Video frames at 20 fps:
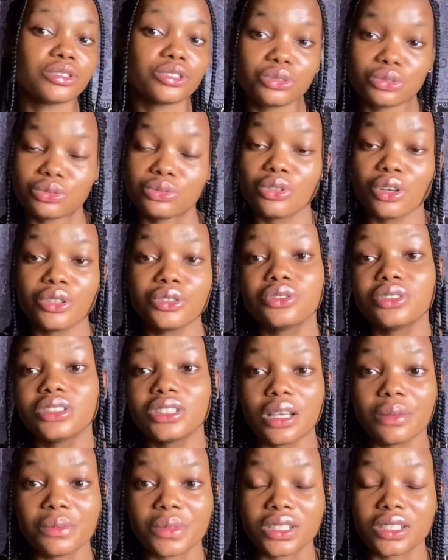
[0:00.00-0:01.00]
Do not use
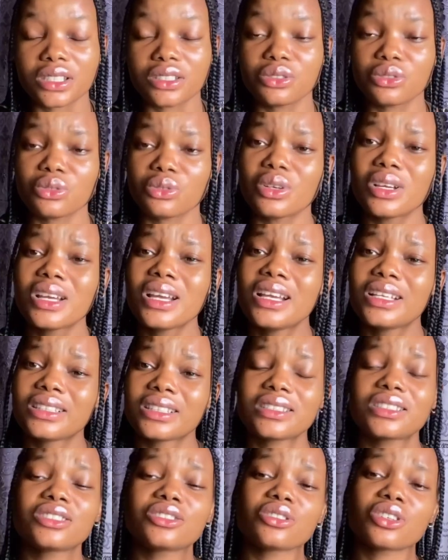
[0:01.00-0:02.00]
them with it. So
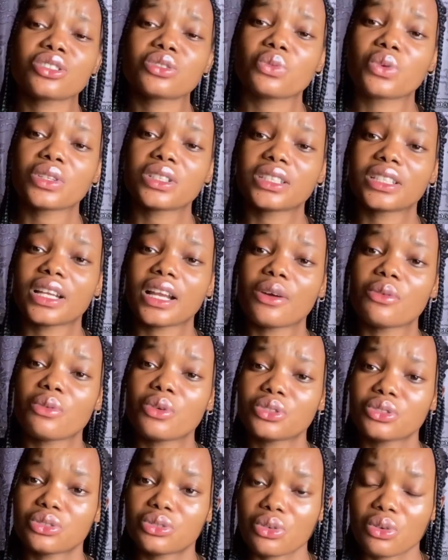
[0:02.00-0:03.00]
this is just one thing that I
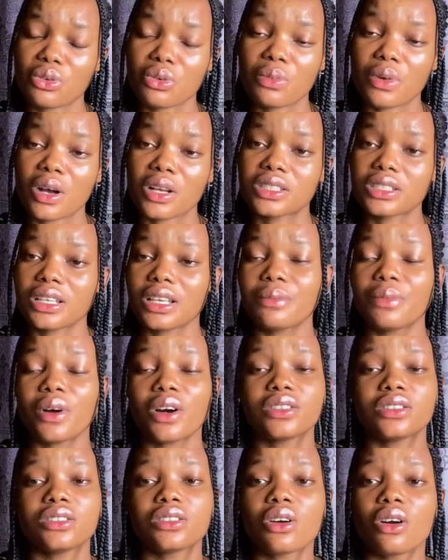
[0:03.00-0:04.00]
want to talk about
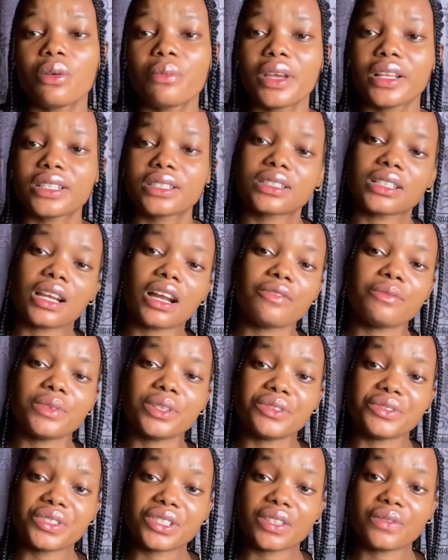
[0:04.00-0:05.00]
the comments that I've
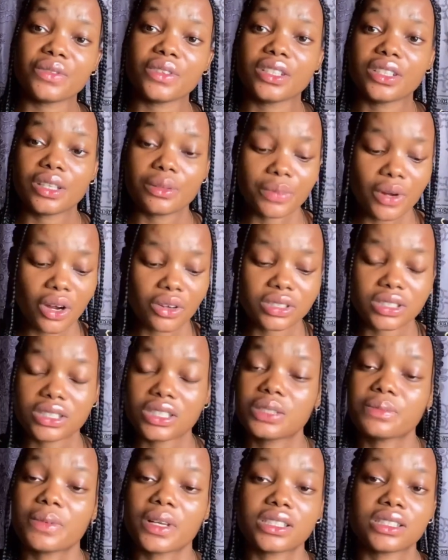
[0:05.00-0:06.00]
been receiving about
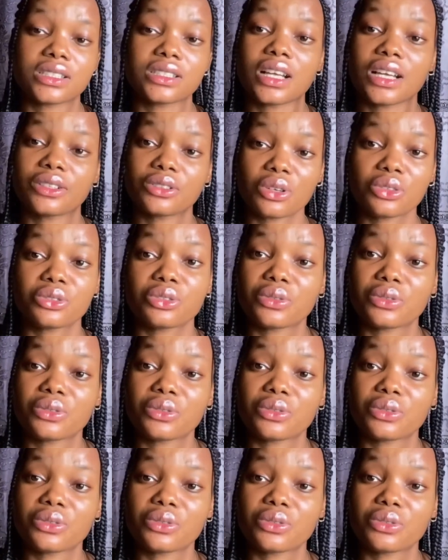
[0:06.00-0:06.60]
this particular Dr.